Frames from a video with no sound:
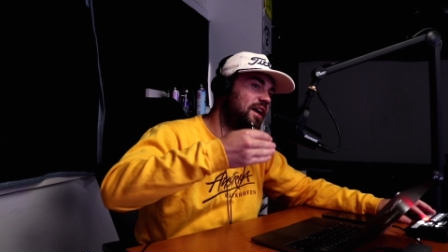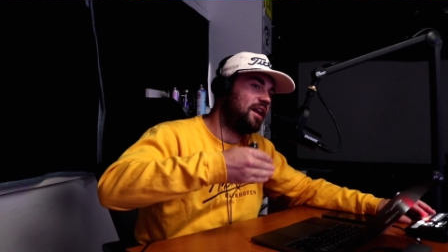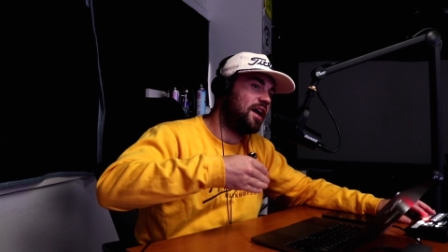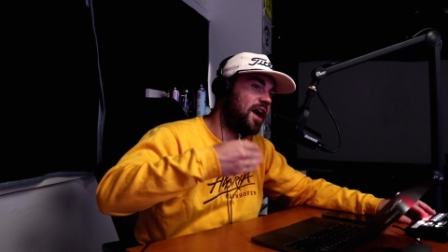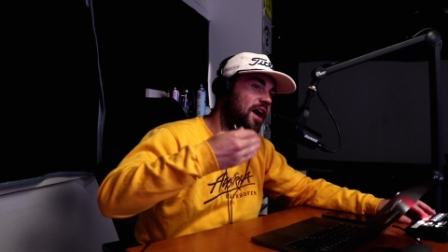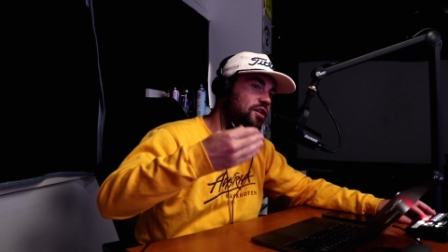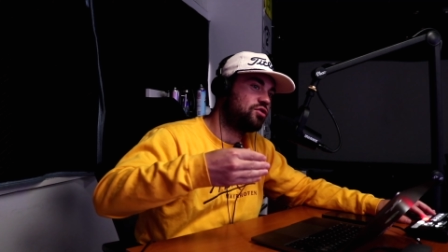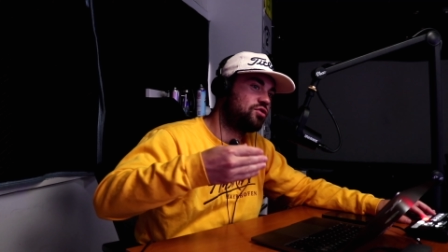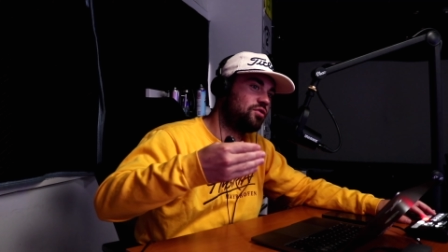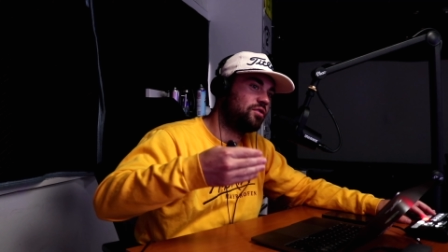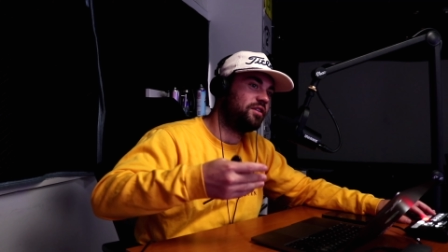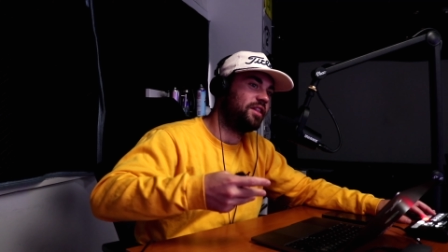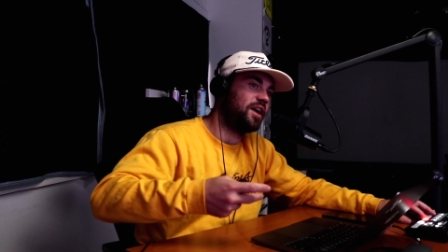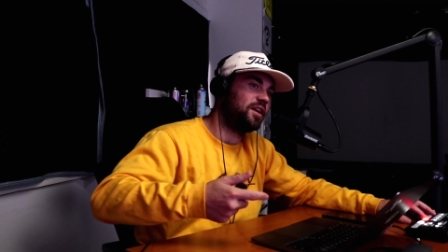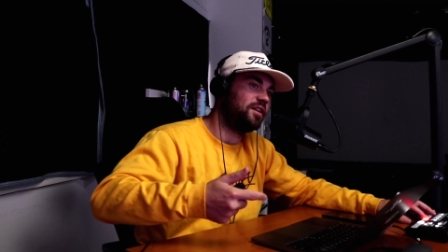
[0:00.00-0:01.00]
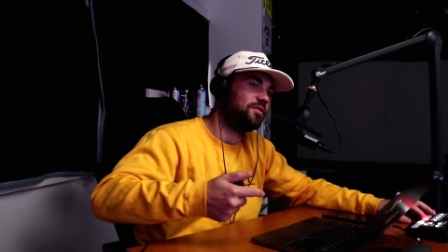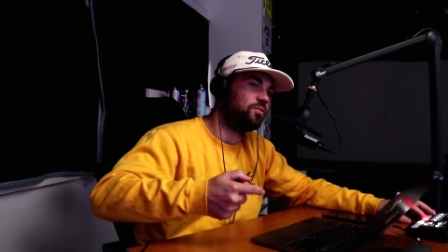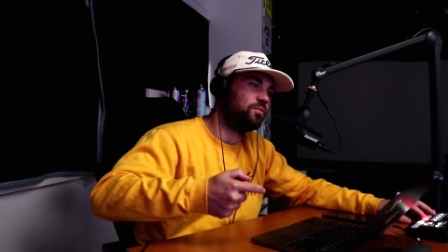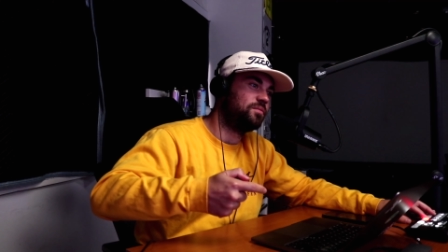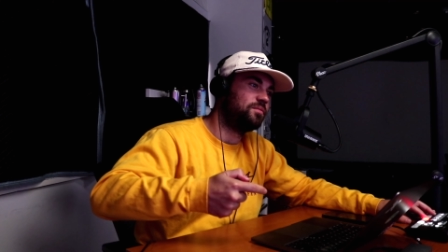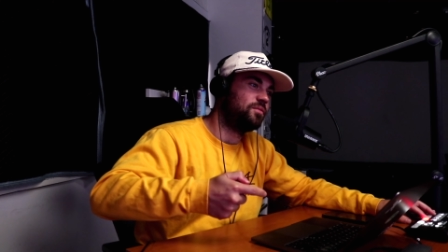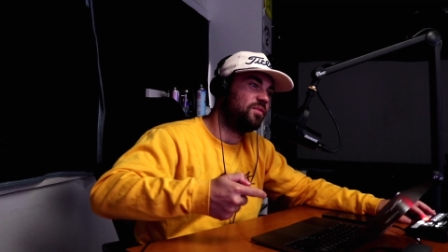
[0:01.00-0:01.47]
that extra like
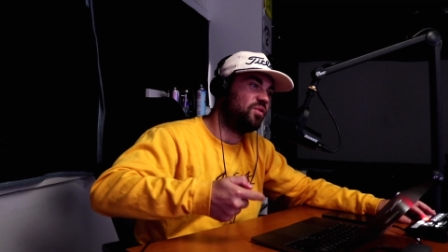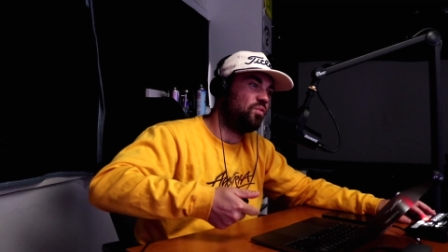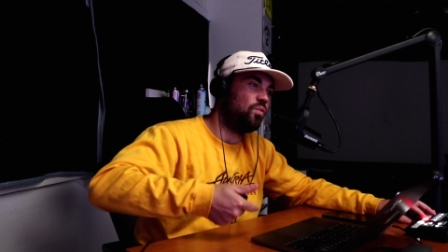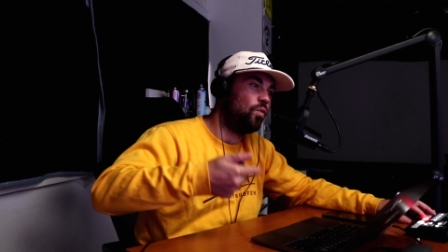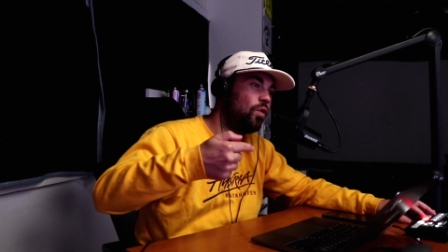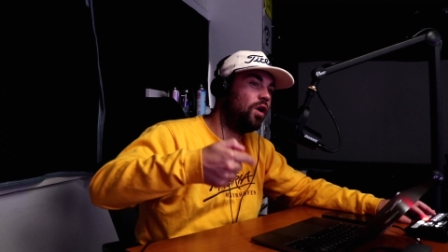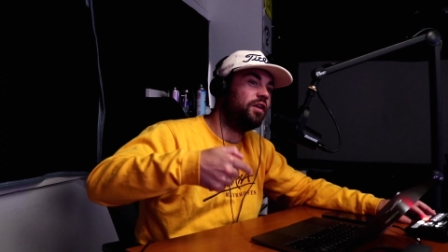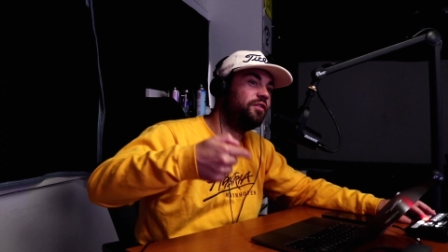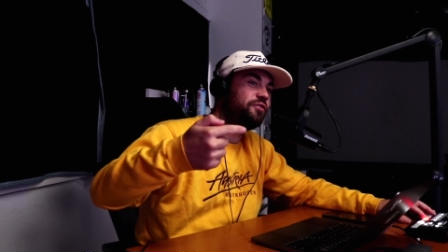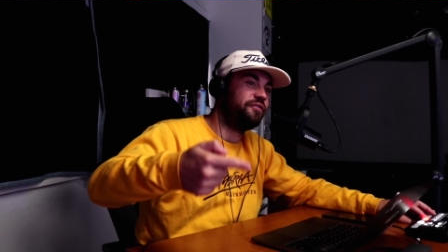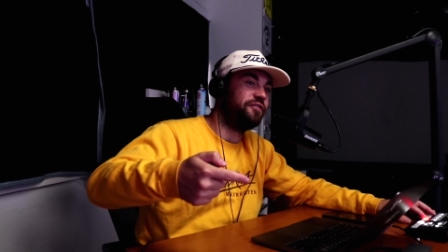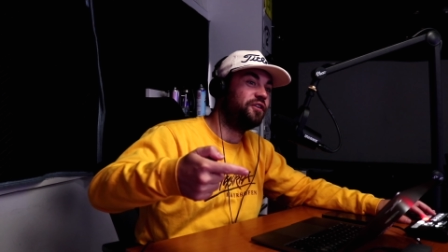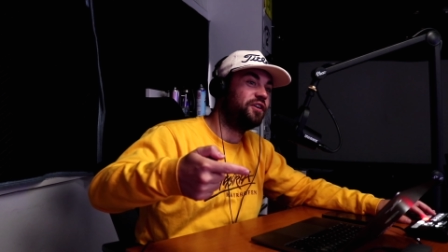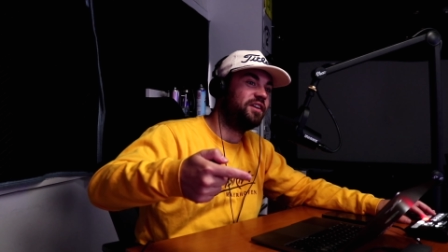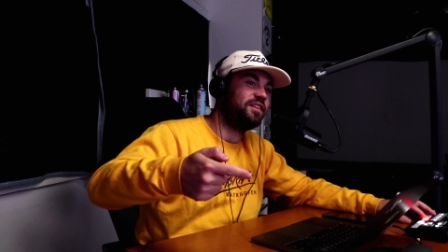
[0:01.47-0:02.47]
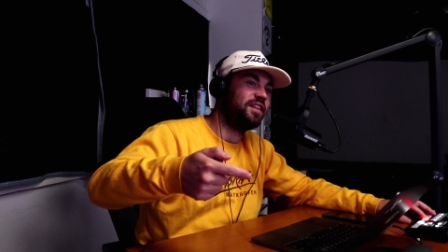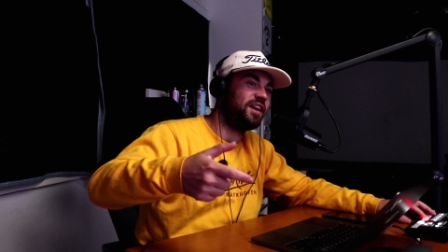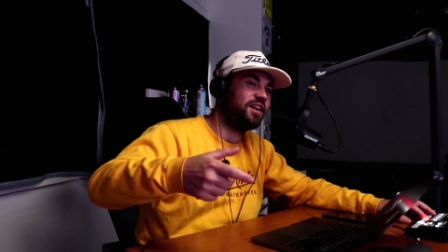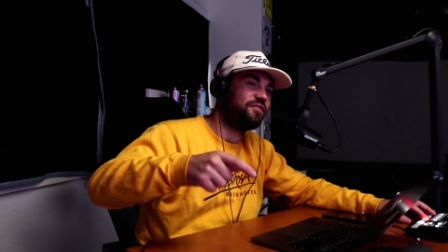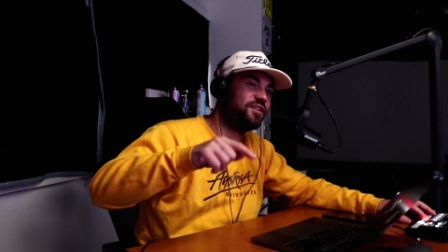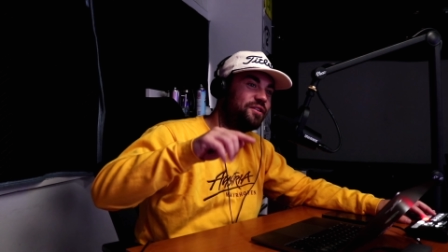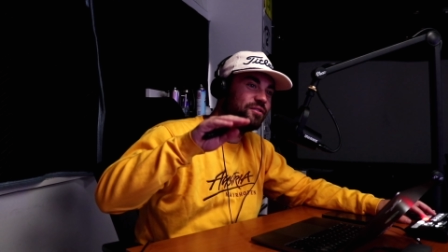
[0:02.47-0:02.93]
1 foot,
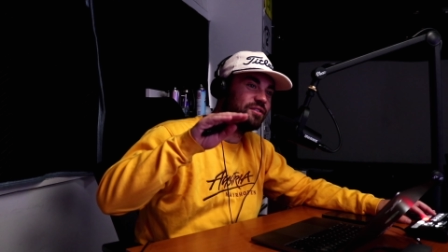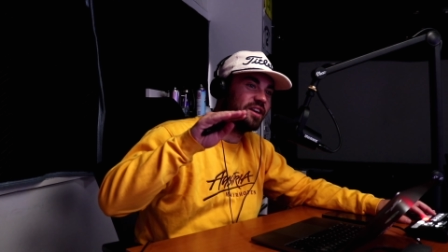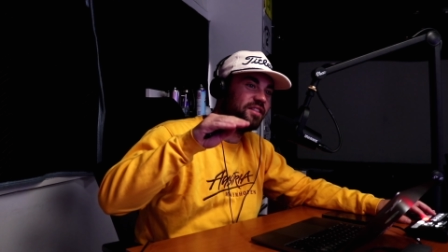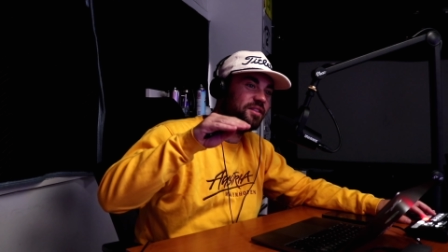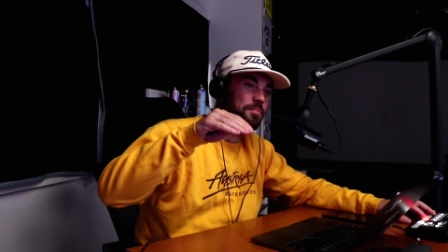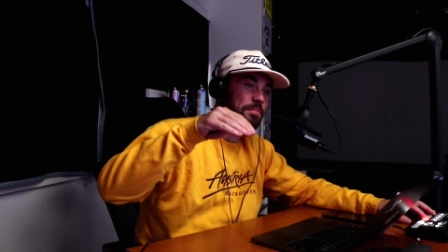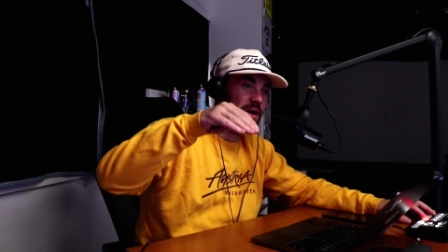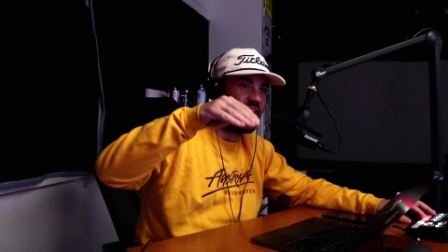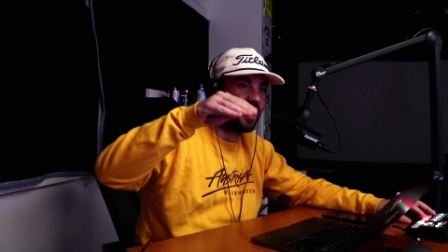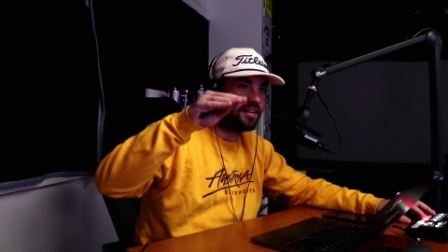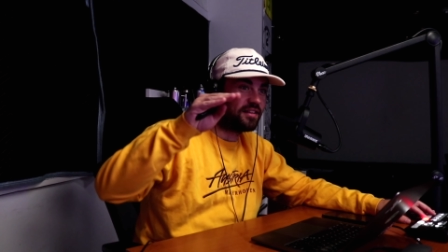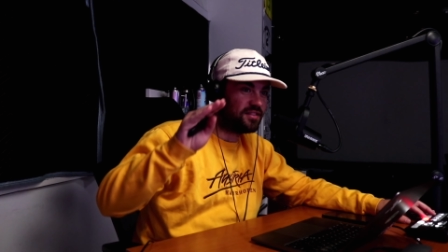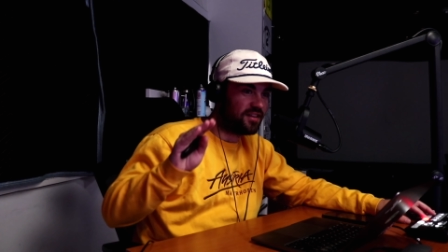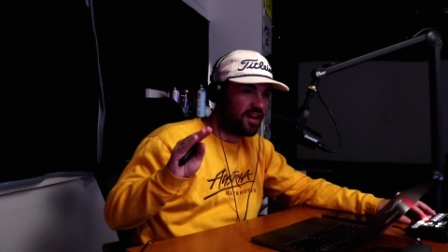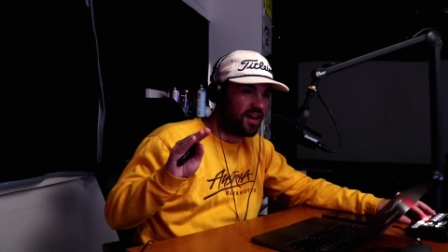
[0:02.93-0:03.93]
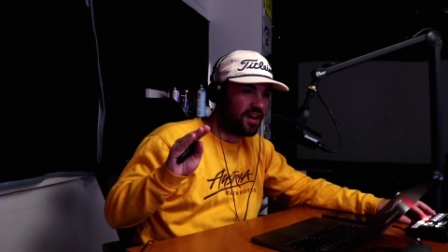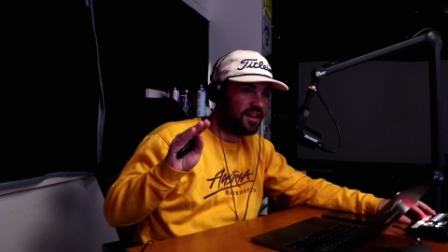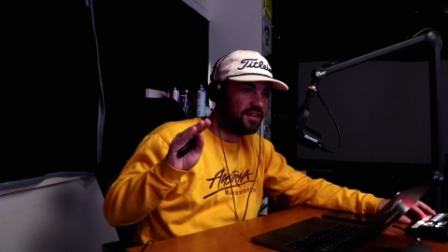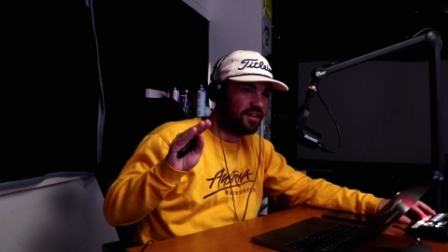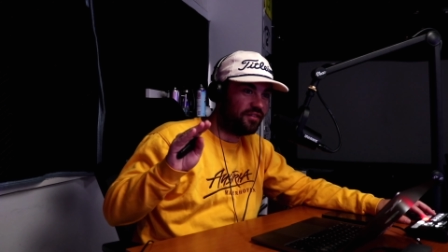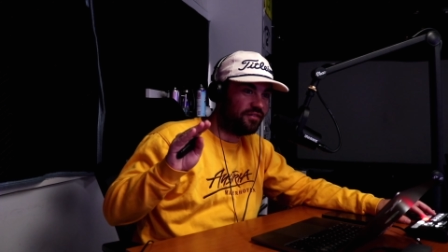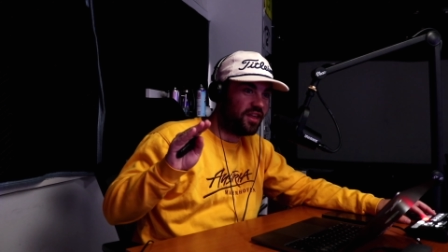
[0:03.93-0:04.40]
like if he was on the
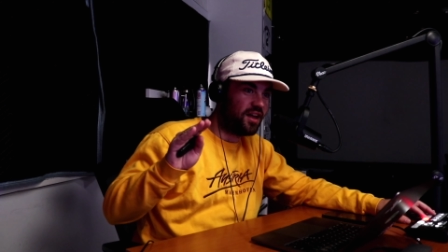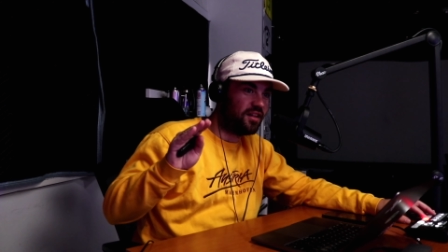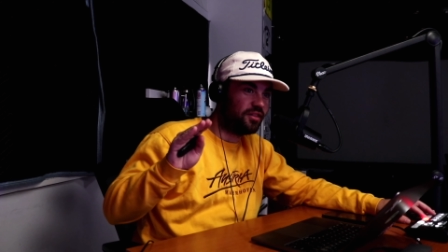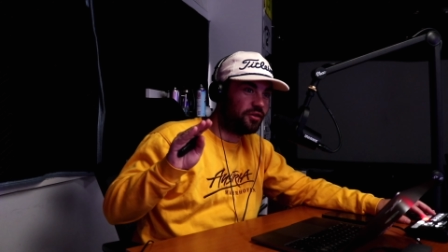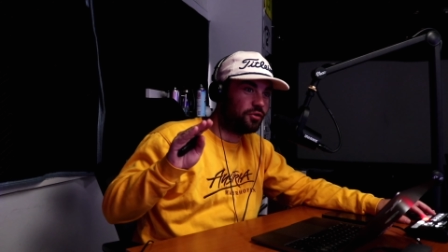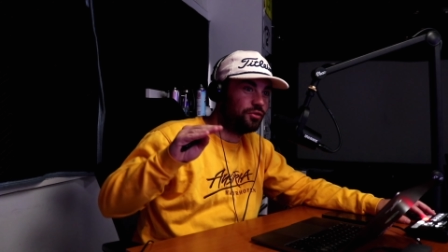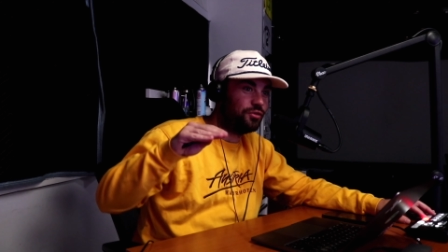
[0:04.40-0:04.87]
backside of that little